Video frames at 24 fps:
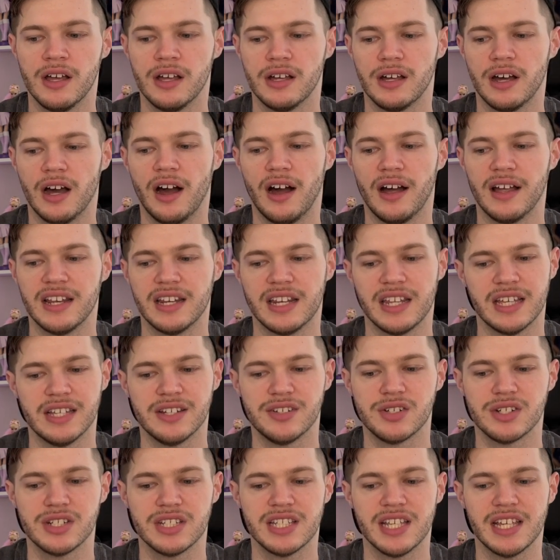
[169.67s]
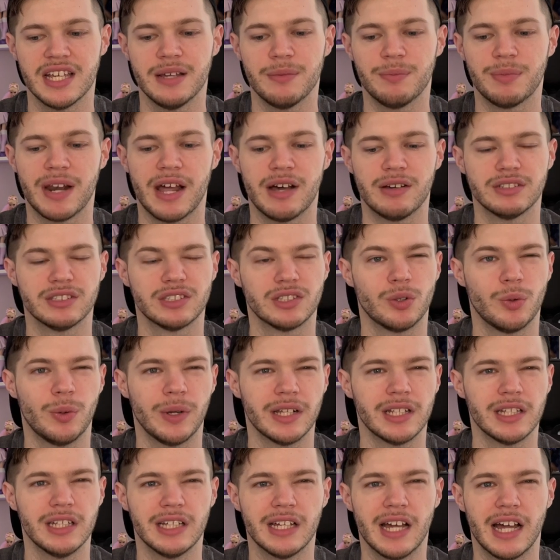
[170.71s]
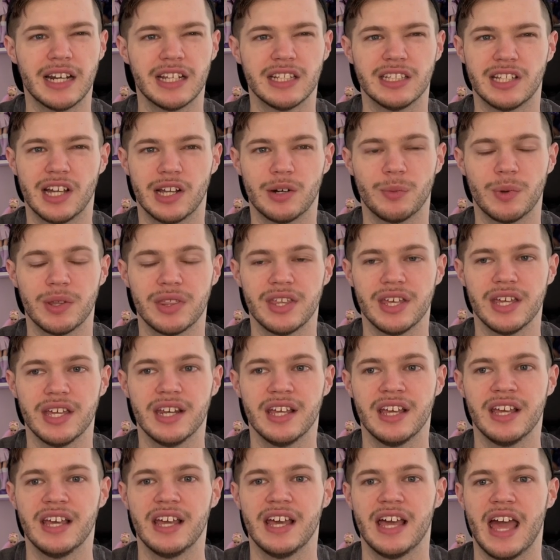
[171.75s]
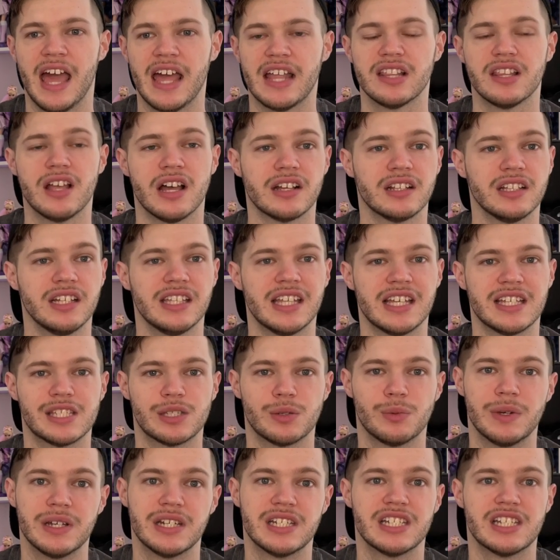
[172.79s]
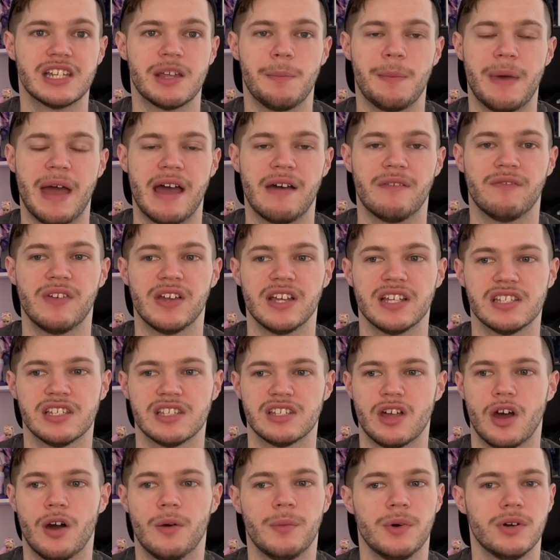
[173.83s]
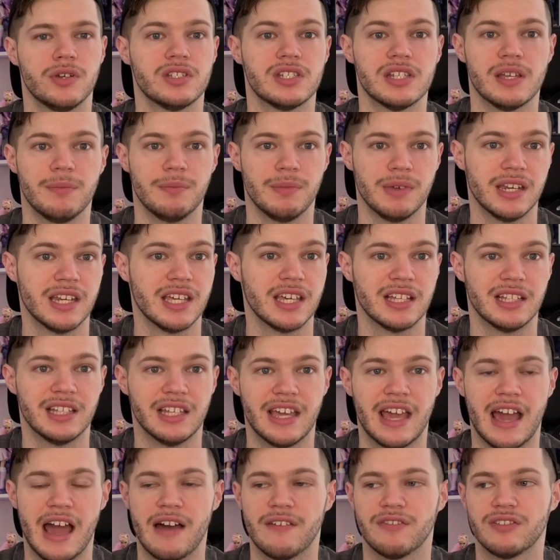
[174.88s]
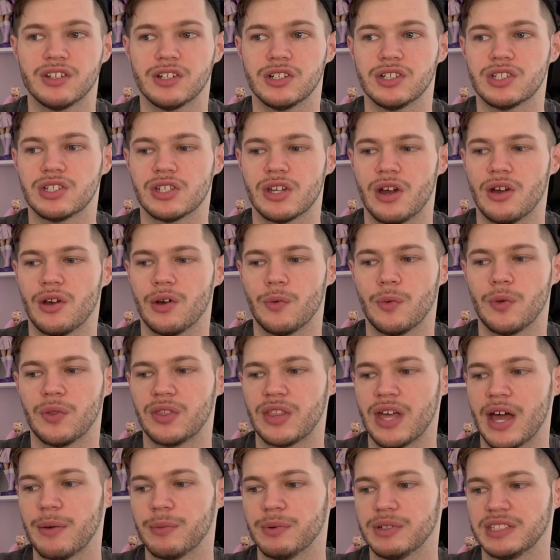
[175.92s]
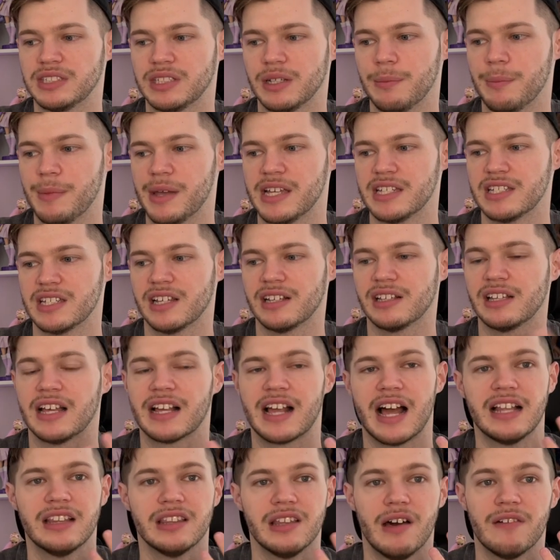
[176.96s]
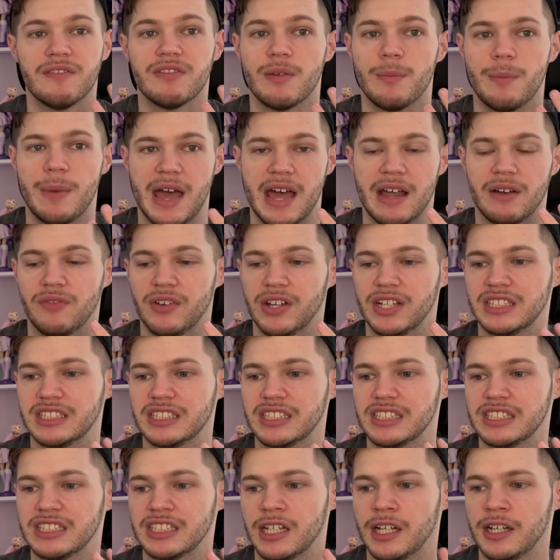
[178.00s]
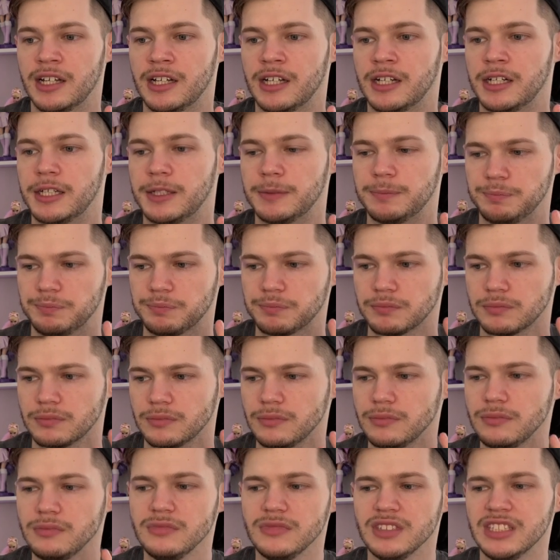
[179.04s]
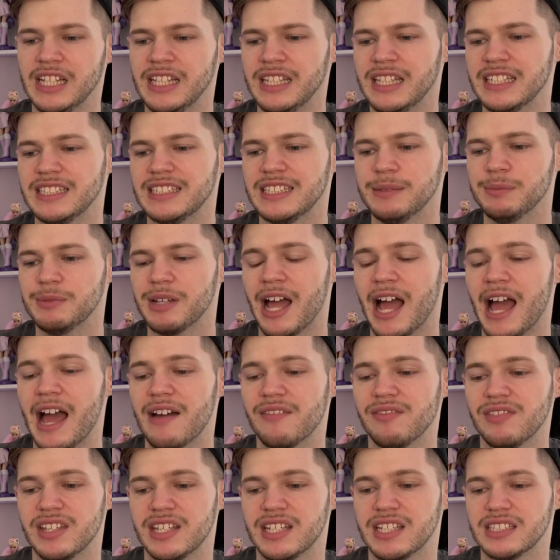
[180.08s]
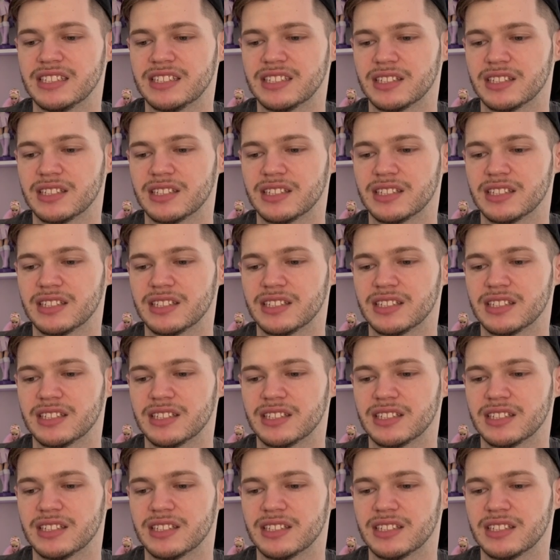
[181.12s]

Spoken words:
and interesting, but I was quickly kind of done with it. And luckily they switched to matte faces almost immediately after. So that was amazing. Like, I love the matte faces. And they seem to have these